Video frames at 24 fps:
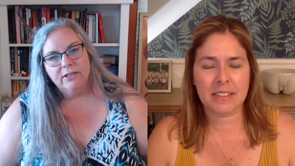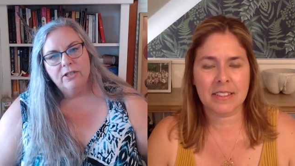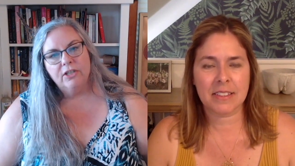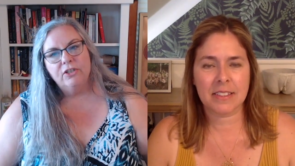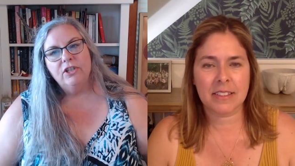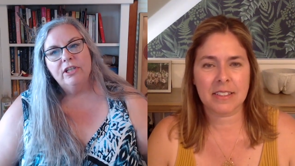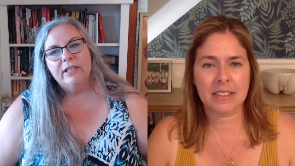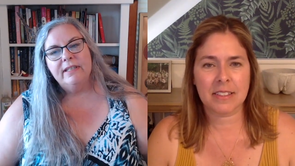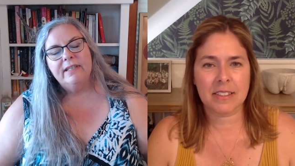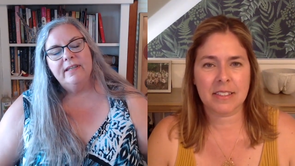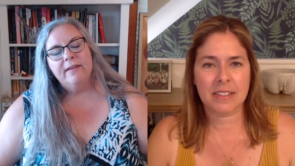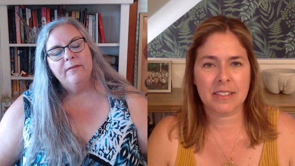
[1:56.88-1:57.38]
Speaker 1: to
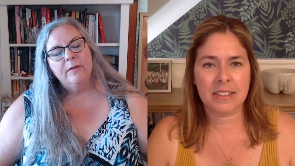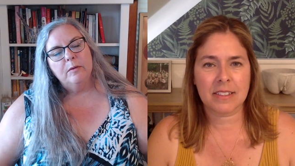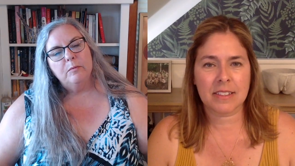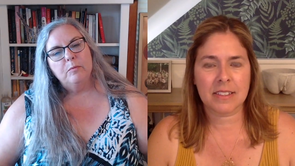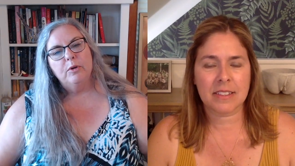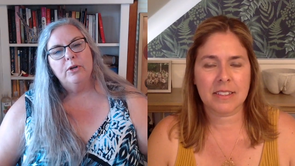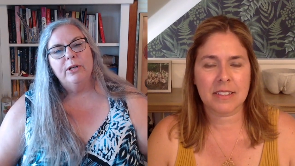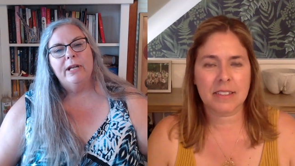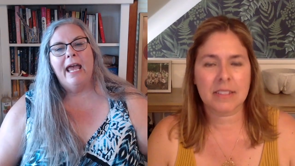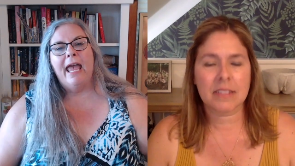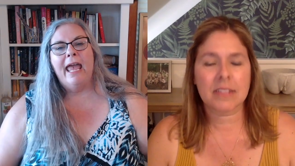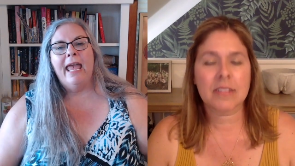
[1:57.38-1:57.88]
just even
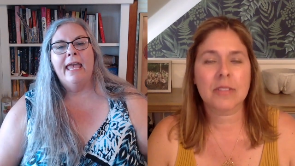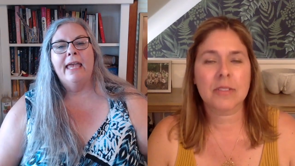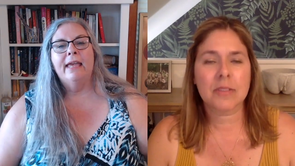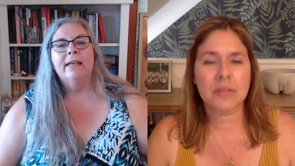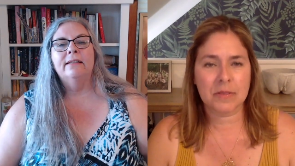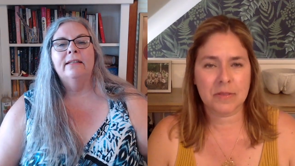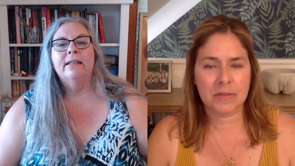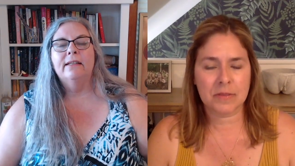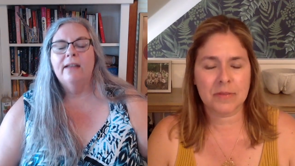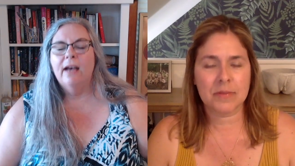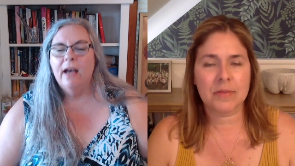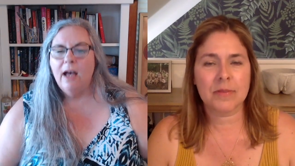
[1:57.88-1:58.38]
put a
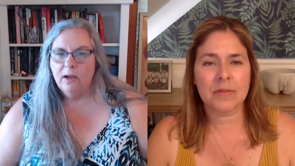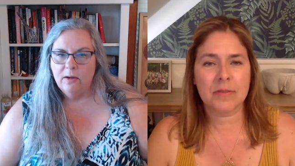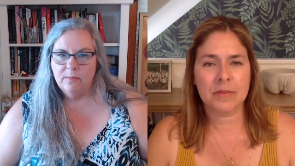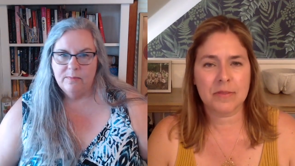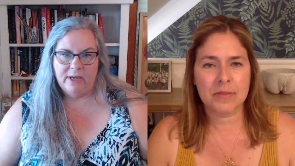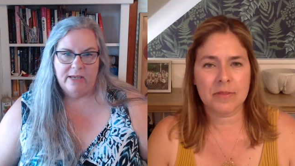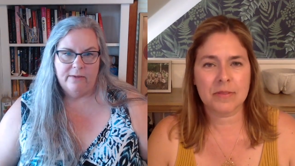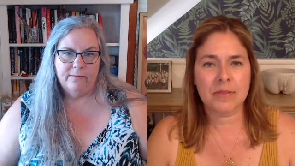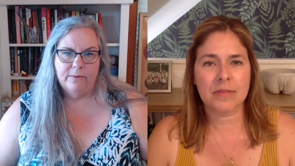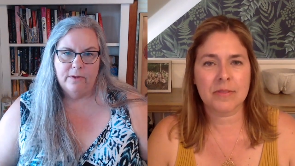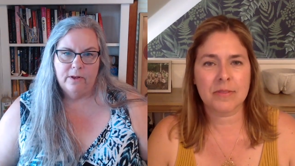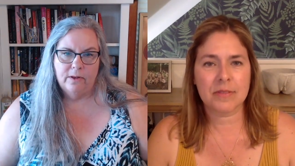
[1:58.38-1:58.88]
hand and hug
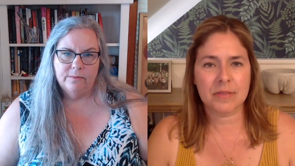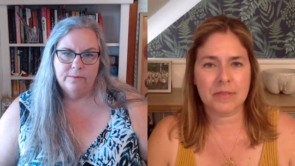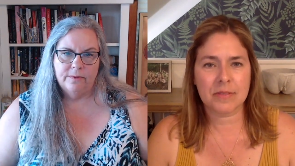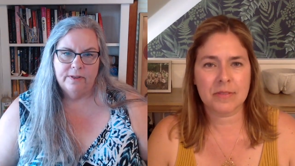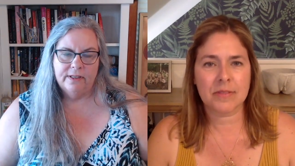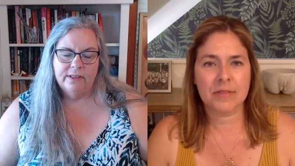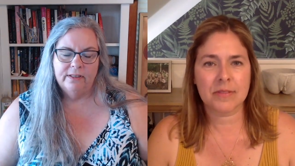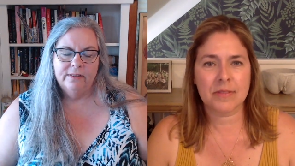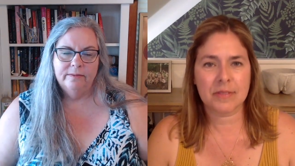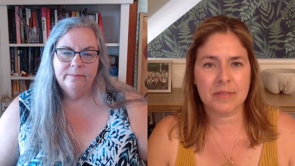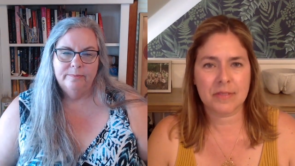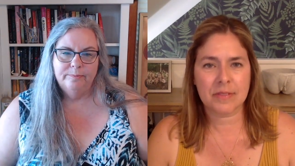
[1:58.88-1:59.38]
my
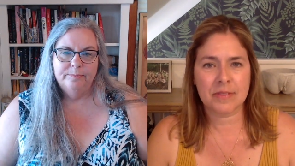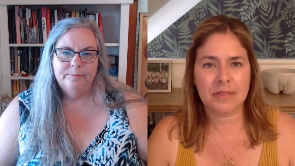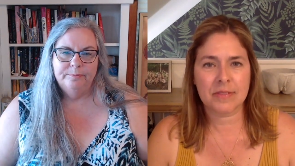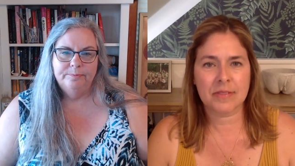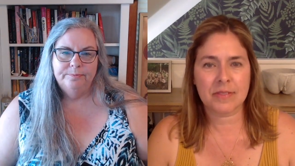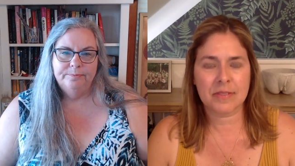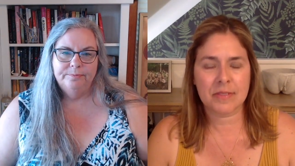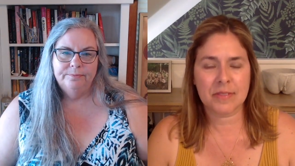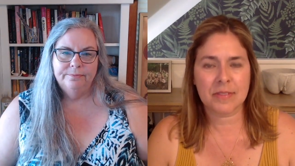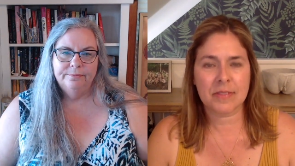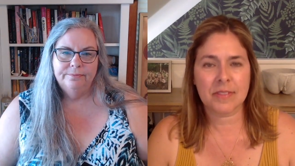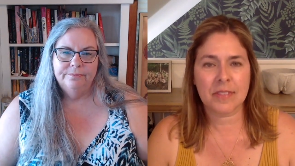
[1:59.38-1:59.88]
vulva
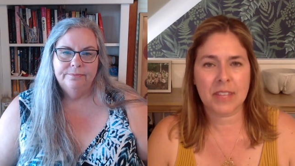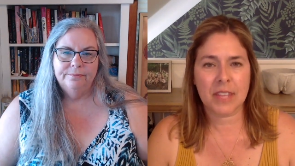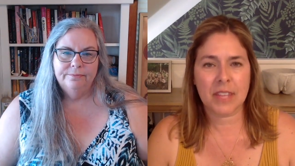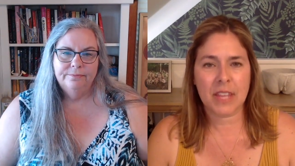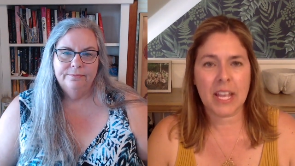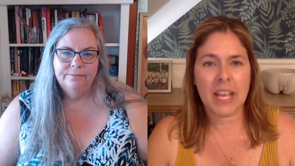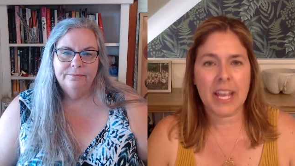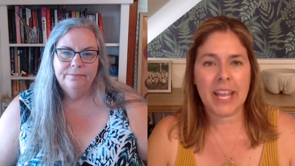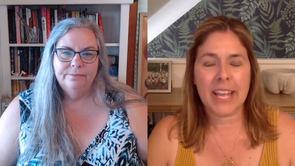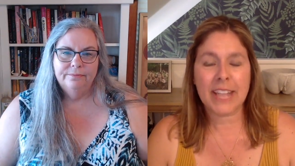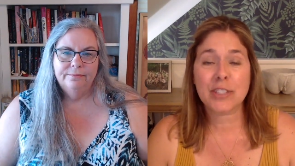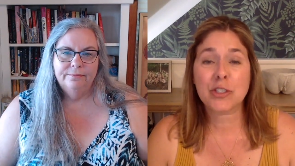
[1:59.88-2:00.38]

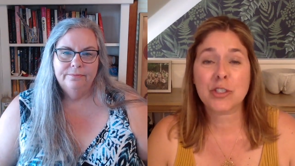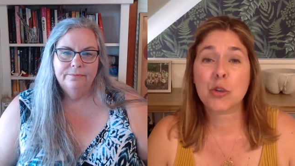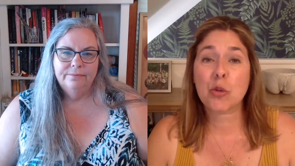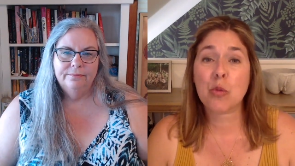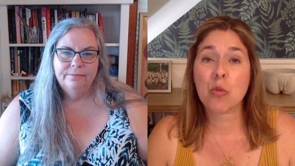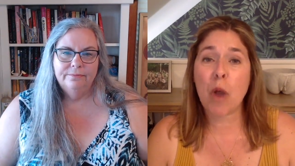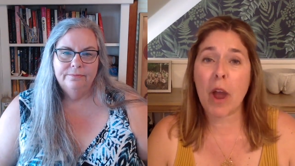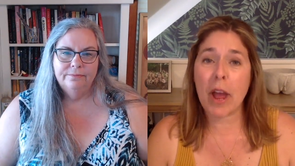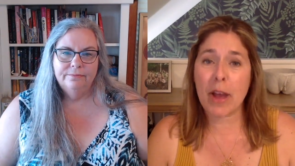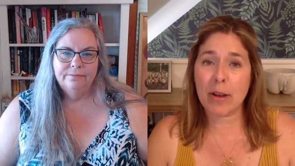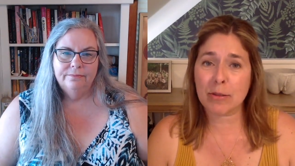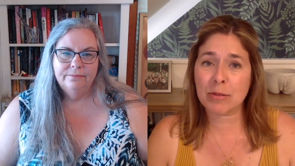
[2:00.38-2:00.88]

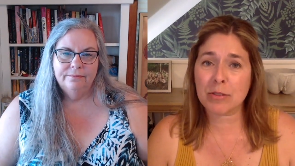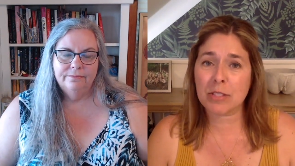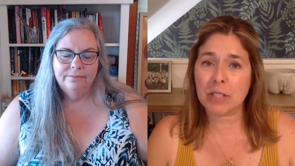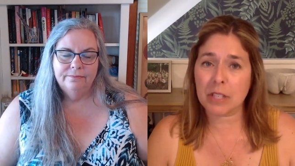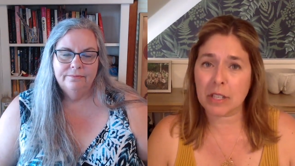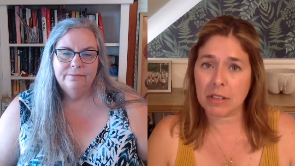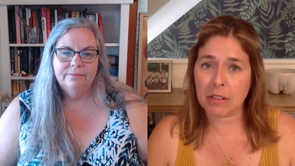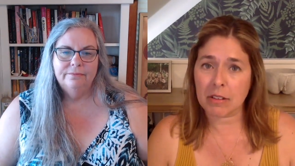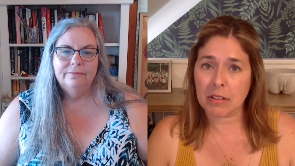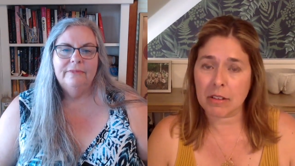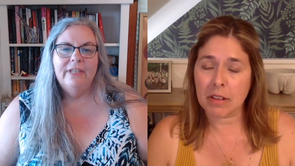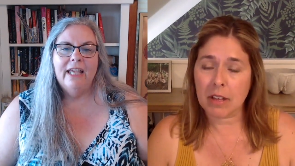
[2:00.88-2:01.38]
it's
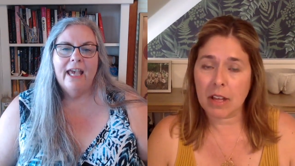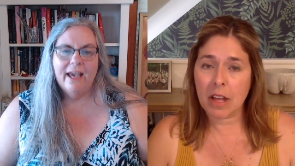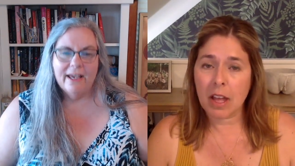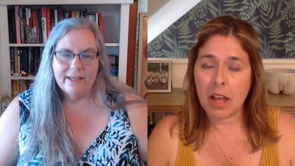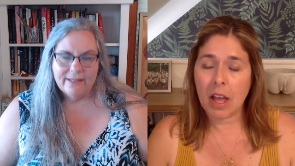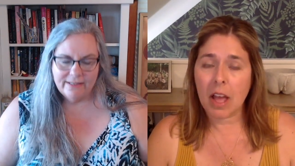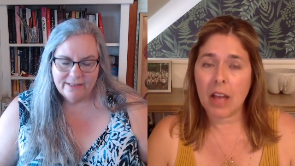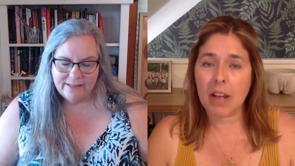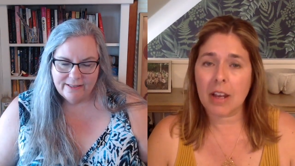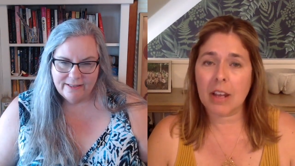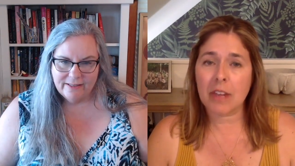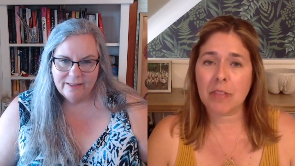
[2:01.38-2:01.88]
grounding
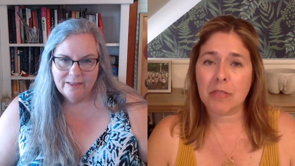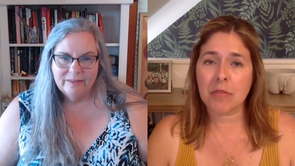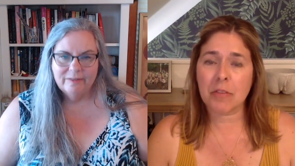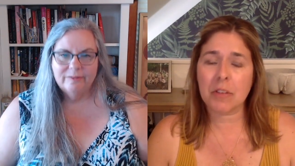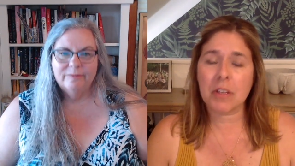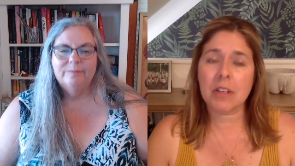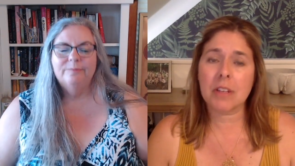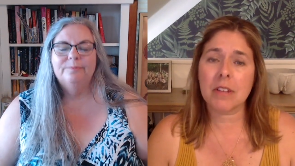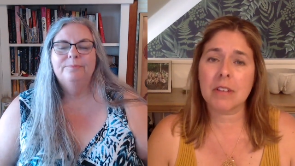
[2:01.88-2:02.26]
yes and i